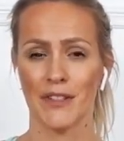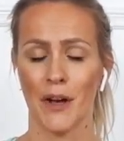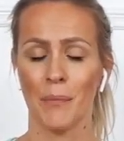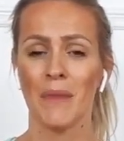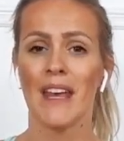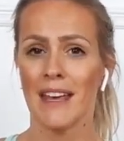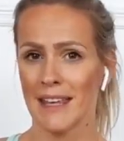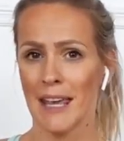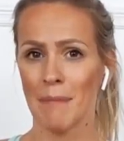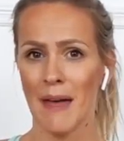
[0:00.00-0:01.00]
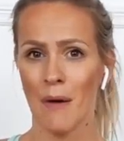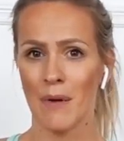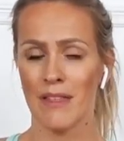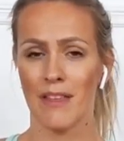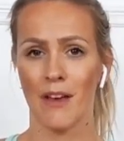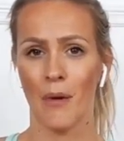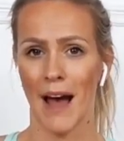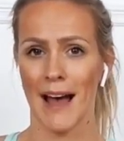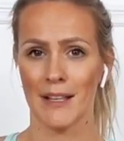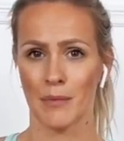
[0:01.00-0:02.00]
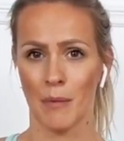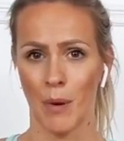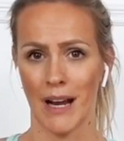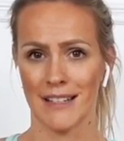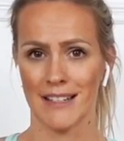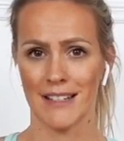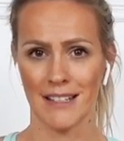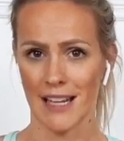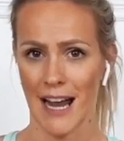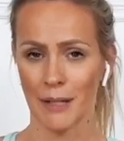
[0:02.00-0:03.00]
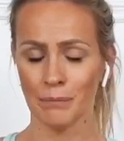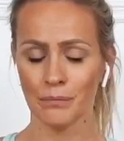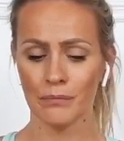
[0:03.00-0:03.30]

So keep that with you as we practice today.